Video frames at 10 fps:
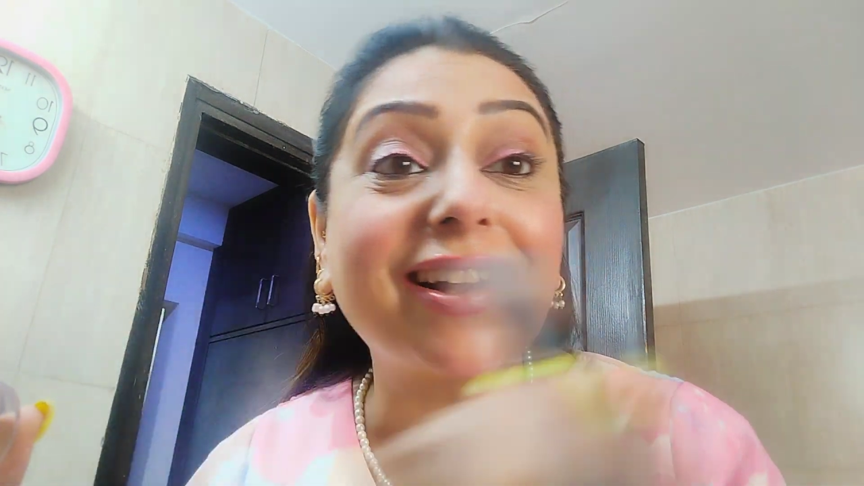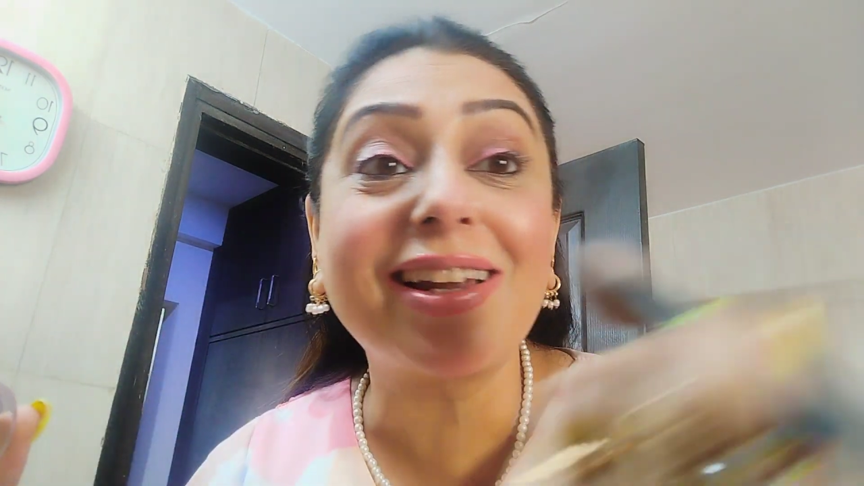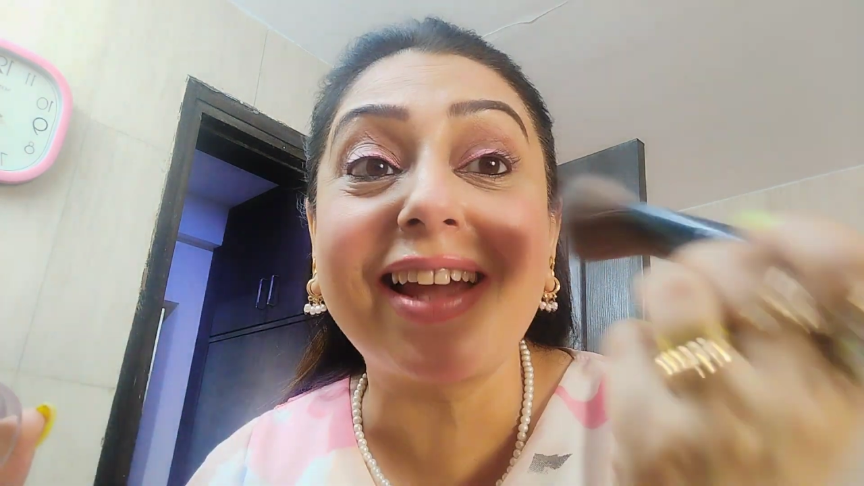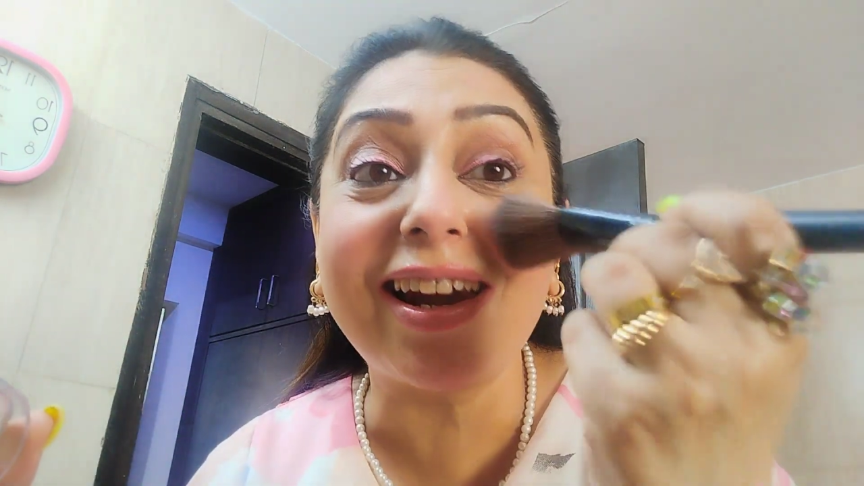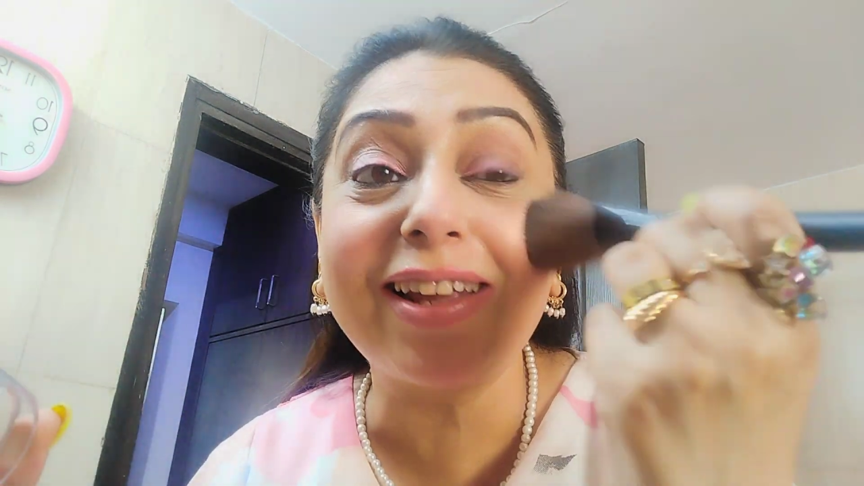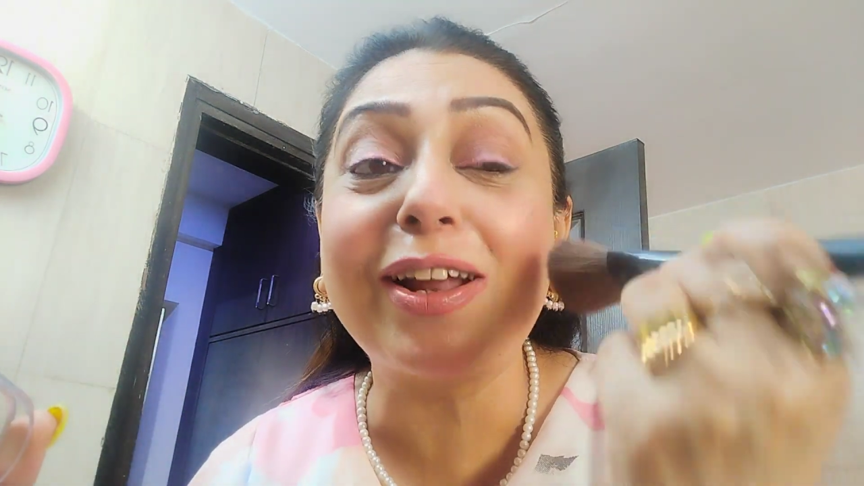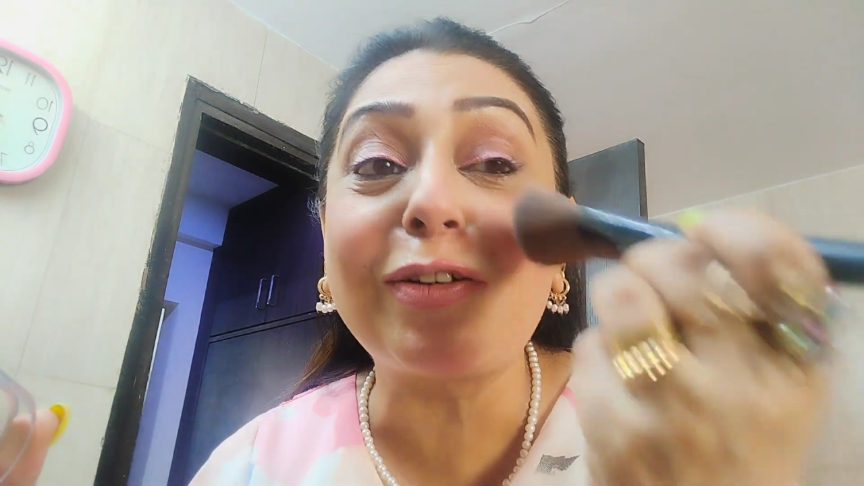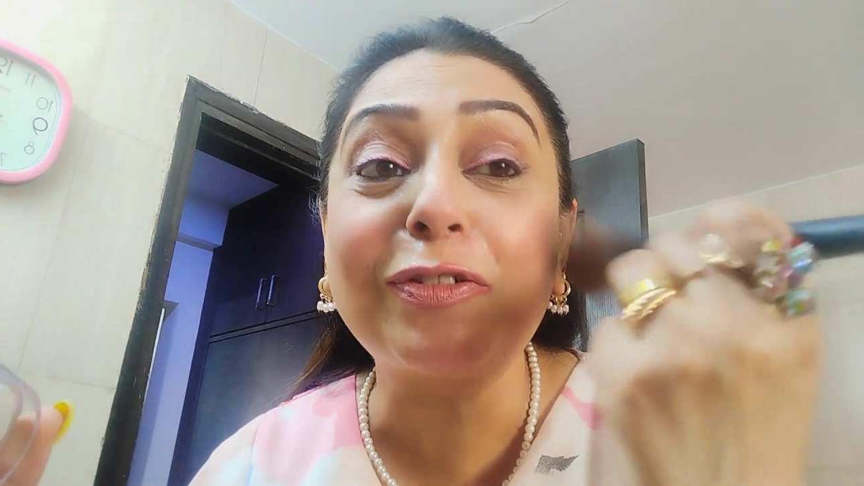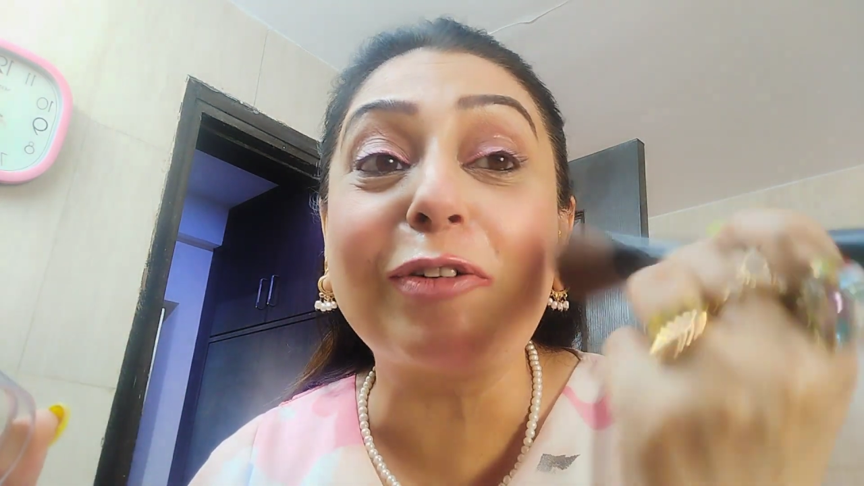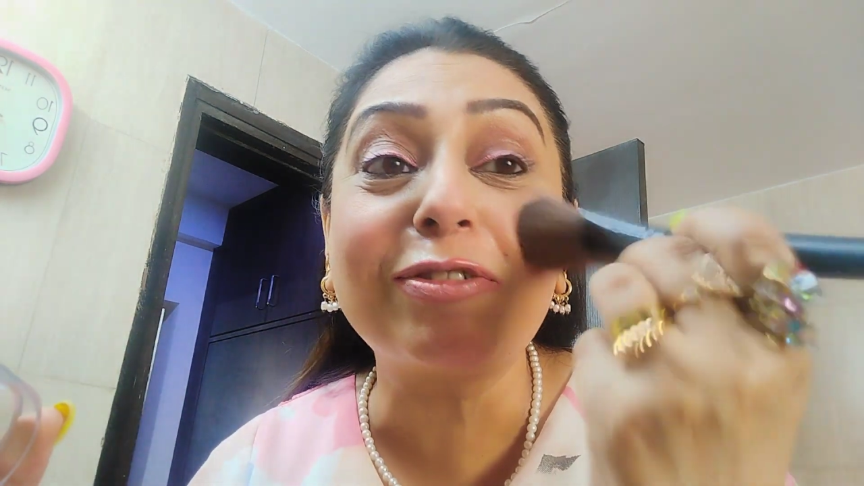get enough
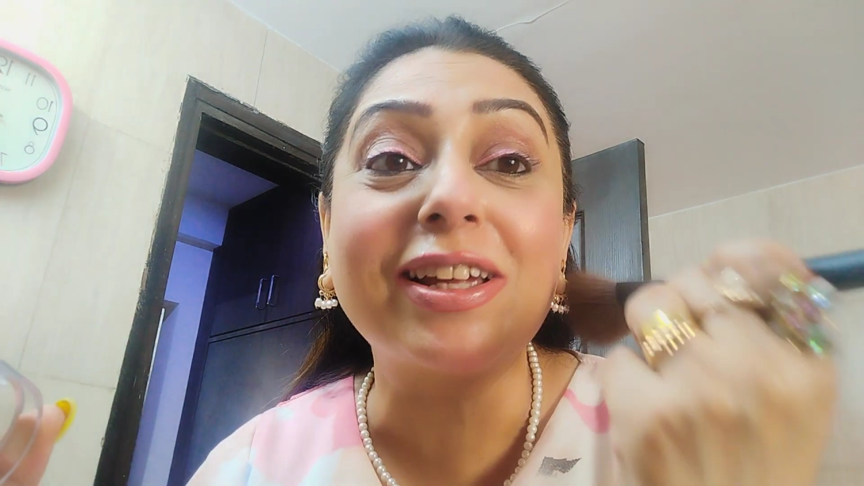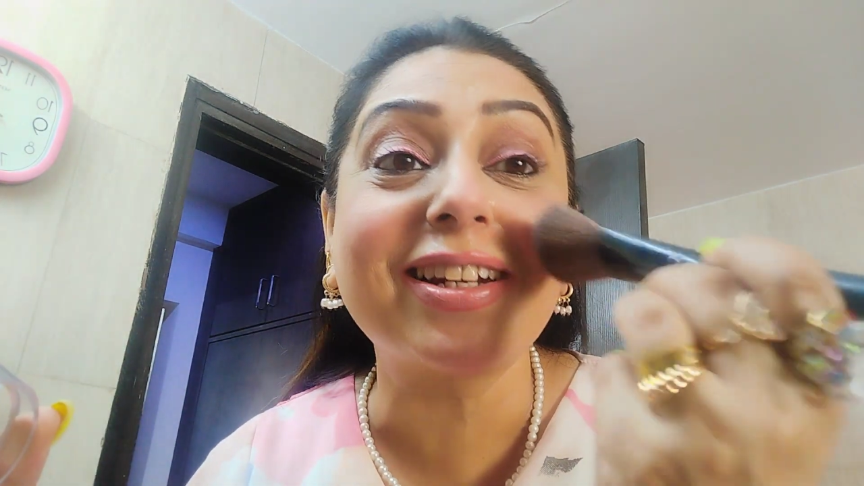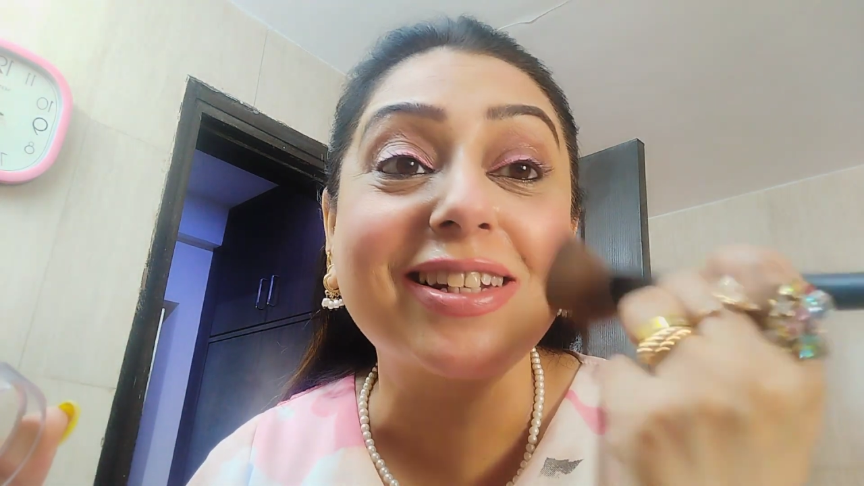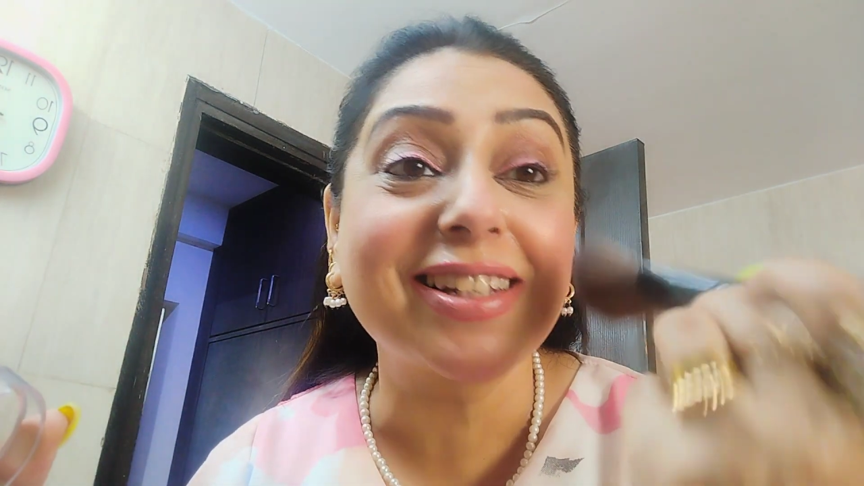of it